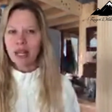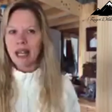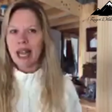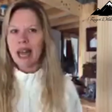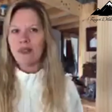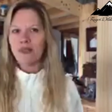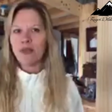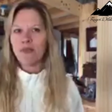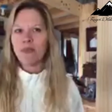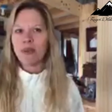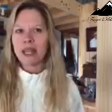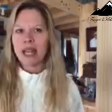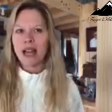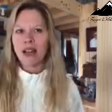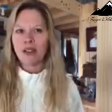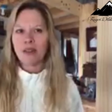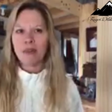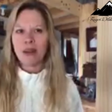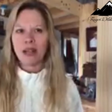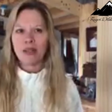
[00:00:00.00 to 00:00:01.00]
but I haven't been
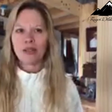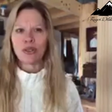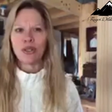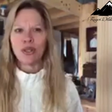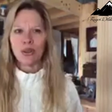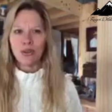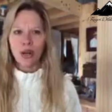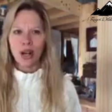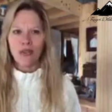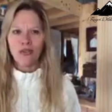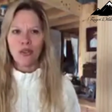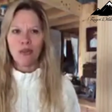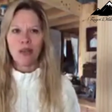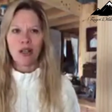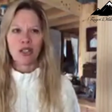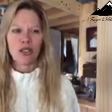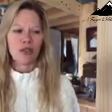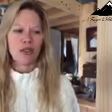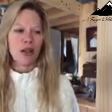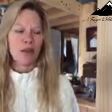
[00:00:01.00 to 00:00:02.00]
out and about too awful
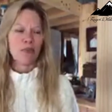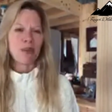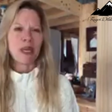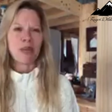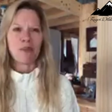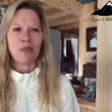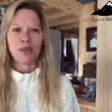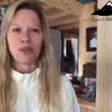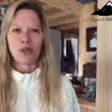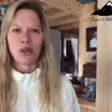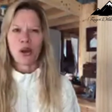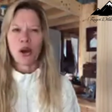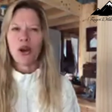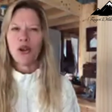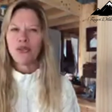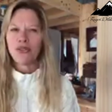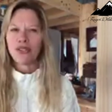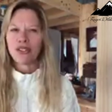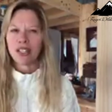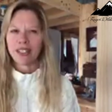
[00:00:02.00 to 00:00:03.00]
much around people, so
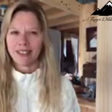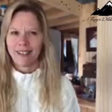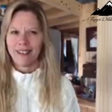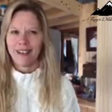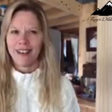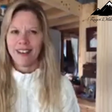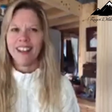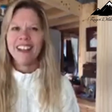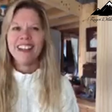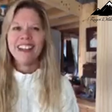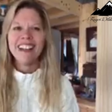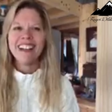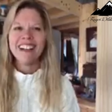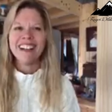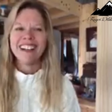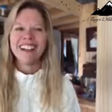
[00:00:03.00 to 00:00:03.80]
hopefully not.